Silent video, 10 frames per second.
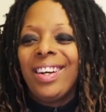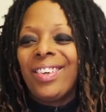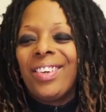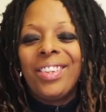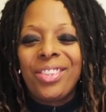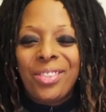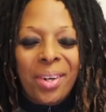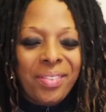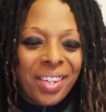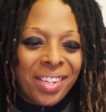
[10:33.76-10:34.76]
or all the
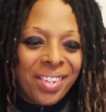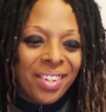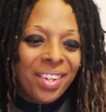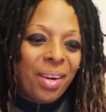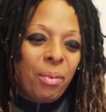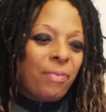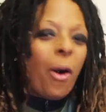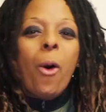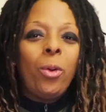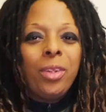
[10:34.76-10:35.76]
strawberries with a
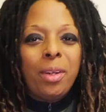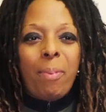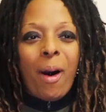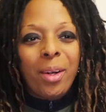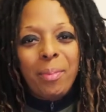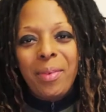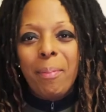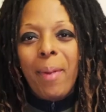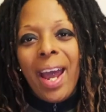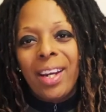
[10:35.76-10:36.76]
hole in the bottom of
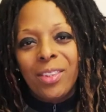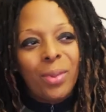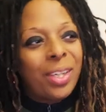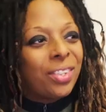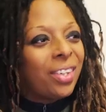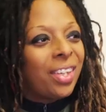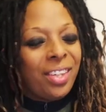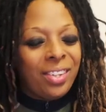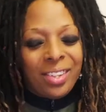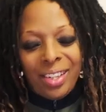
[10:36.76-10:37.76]
the bag as well. So
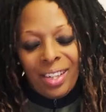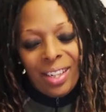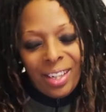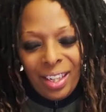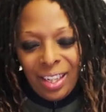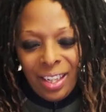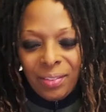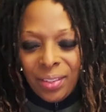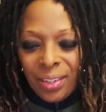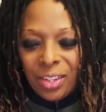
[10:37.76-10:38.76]
like you're just like, oh, I
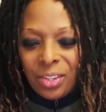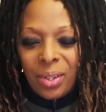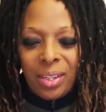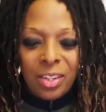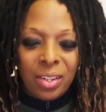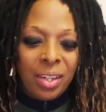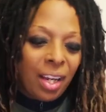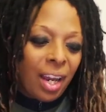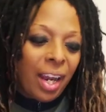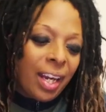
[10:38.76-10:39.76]
can't really enjoy this.
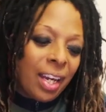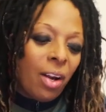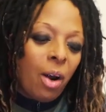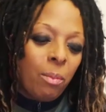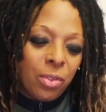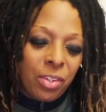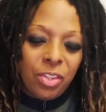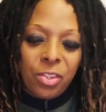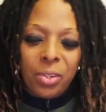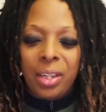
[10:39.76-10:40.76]
I can almost
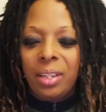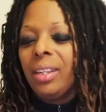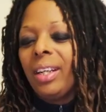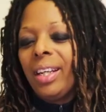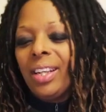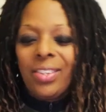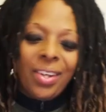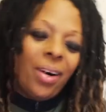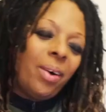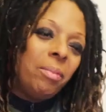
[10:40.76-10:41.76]
enjoy it.
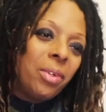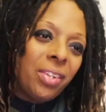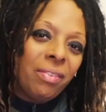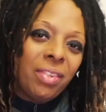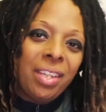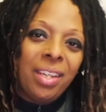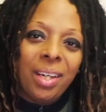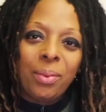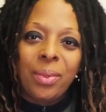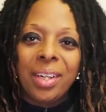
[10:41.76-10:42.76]
It's almost everything
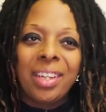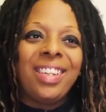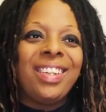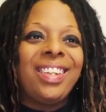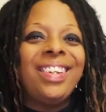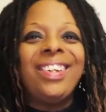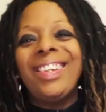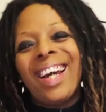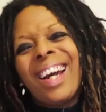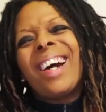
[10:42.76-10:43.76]
I want. You know,
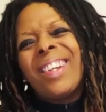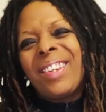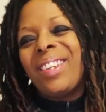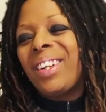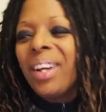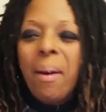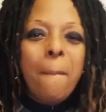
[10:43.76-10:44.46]
that kind of thing.